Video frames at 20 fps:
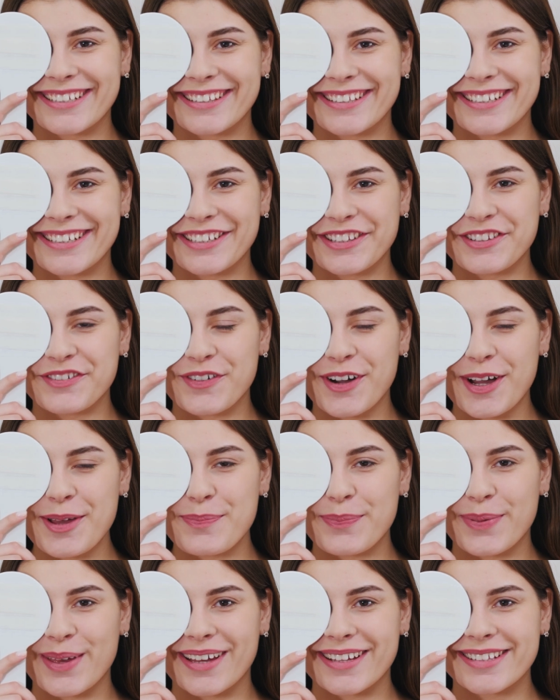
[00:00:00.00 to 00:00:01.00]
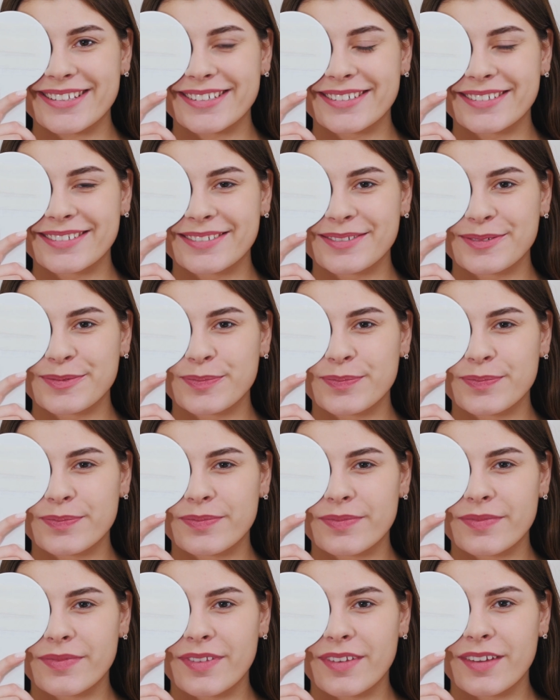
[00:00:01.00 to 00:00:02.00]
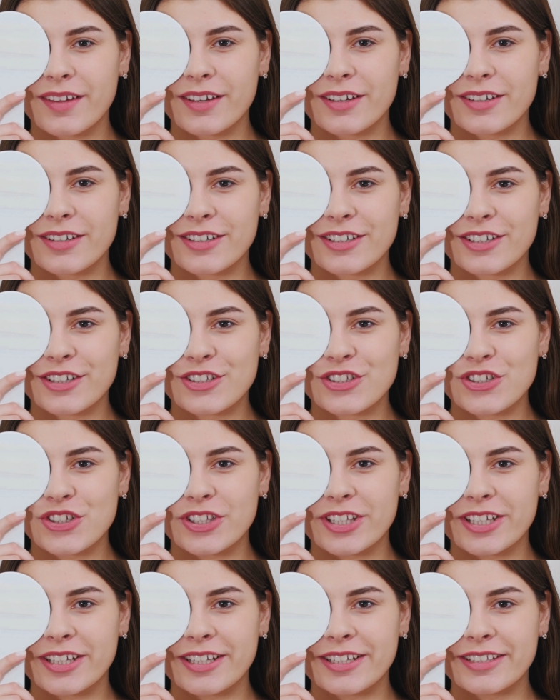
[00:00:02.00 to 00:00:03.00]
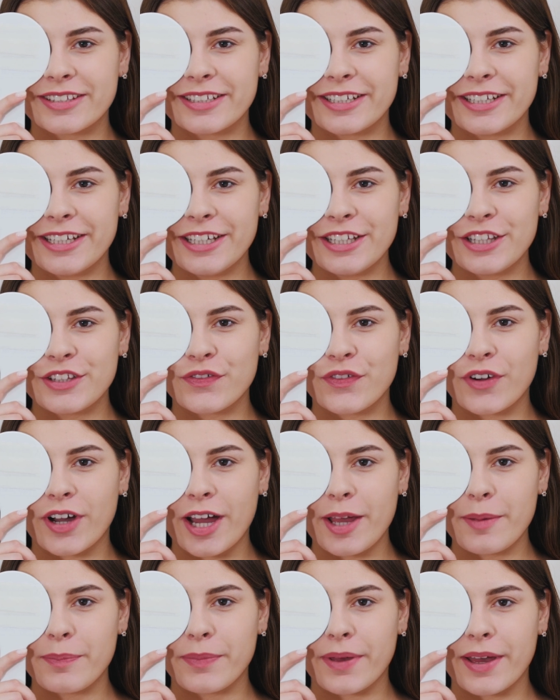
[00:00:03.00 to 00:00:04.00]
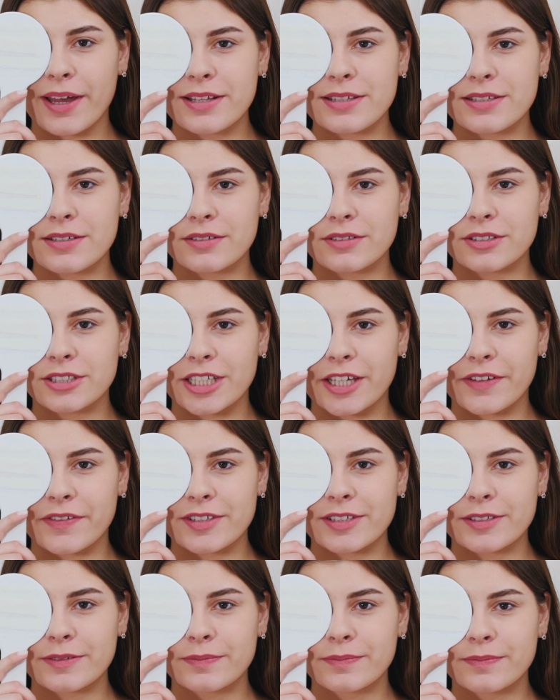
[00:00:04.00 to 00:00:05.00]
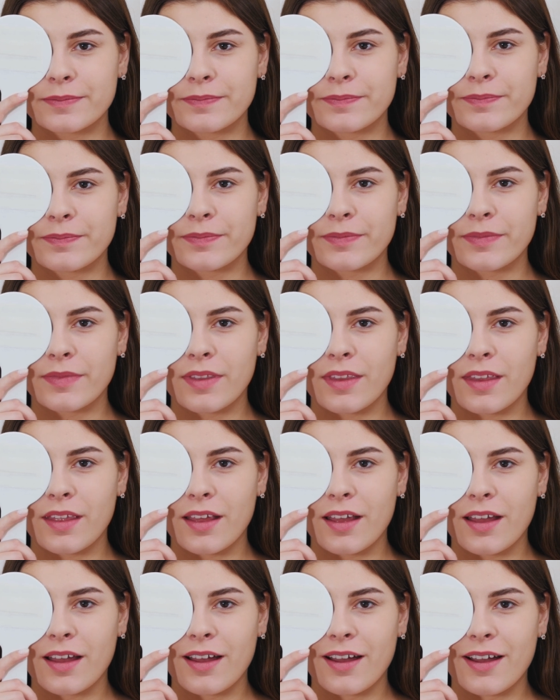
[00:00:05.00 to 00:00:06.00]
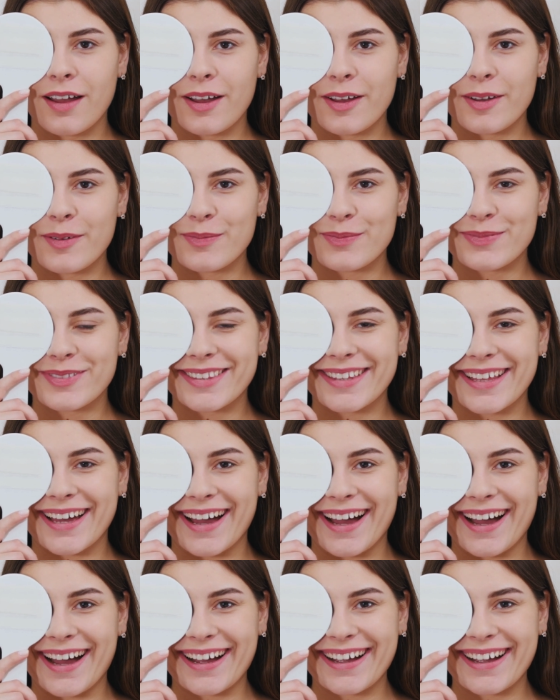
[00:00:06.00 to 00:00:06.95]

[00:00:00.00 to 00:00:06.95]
comes to speed, when I'm working in sports, 90% of all the work that I ever do comes from